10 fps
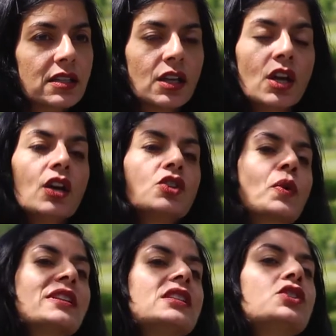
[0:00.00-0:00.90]
in
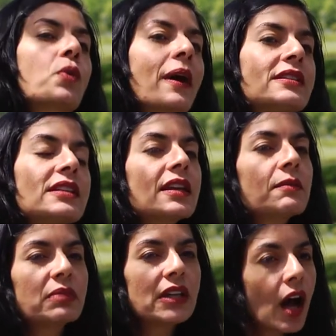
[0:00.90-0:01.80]
2020
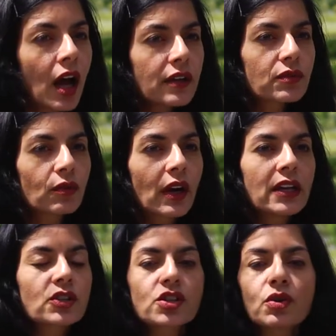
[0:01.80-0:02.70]
and beyond,
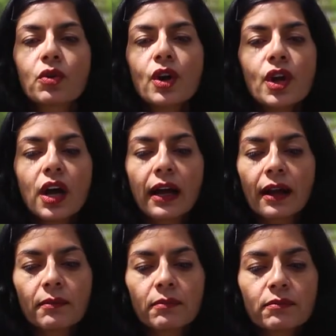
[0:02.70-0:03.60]
right? So
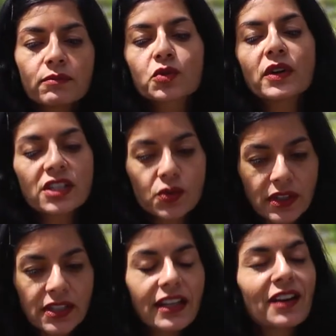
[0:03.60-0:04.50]

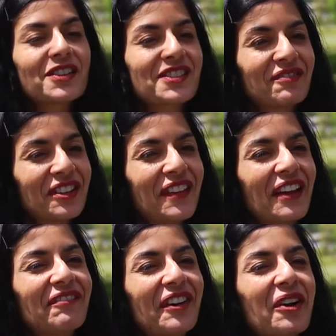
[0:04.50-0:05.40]
2020 now doesn't feel
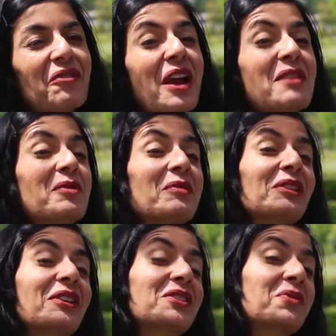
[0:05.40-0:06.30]
that far away, but we
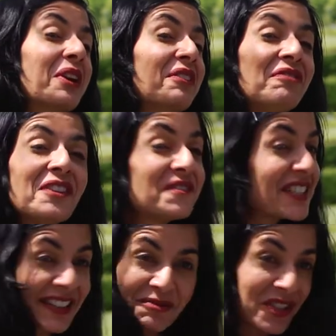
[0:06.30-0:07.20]
look at
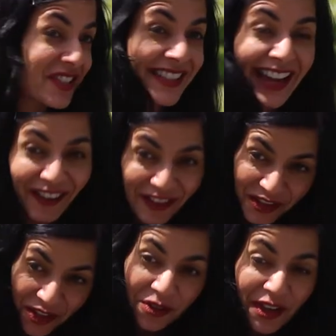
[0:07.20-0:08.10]
2050, which is now the
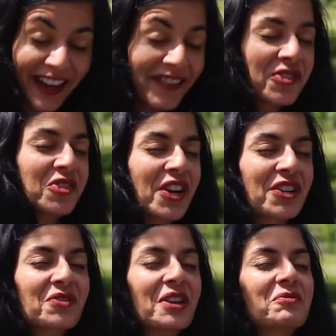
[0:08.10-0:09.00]
new kind of
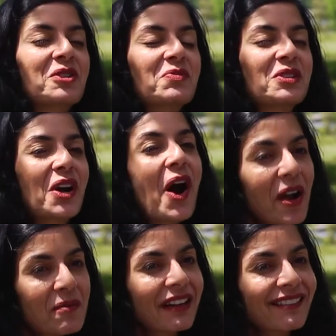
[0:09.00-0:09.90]
trajectory in which we
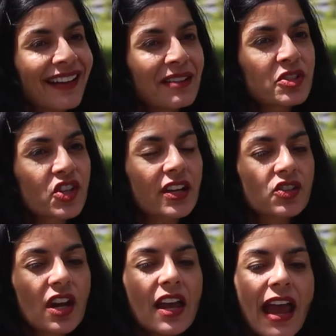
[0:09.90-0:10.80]
talk about climate
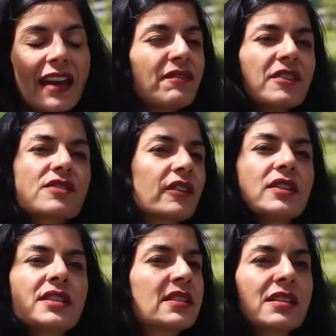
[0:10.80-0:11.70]
change, and it feels
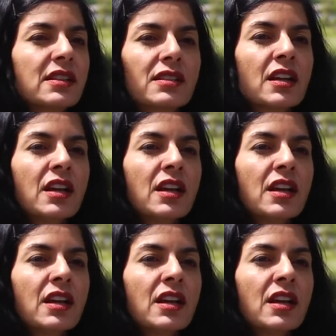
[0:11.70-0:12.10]
very distant.